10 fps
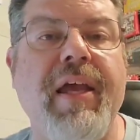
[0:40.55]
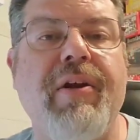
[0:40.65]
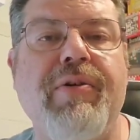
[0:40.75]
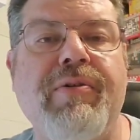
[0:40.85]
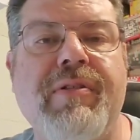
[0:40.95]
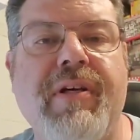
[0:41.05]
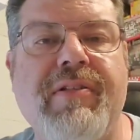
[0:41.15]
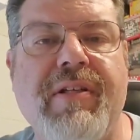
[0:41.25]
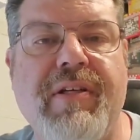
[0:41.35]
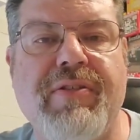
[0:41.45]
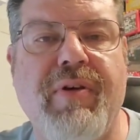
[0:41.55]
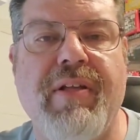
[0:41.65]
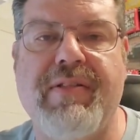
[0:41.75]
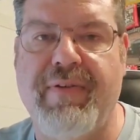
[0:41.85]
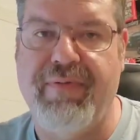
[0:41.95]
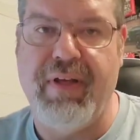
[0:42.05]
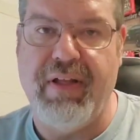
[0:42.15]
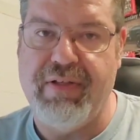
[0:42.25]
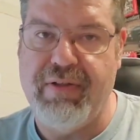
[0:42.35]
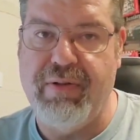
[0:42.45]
introduced us to his grandson Felix,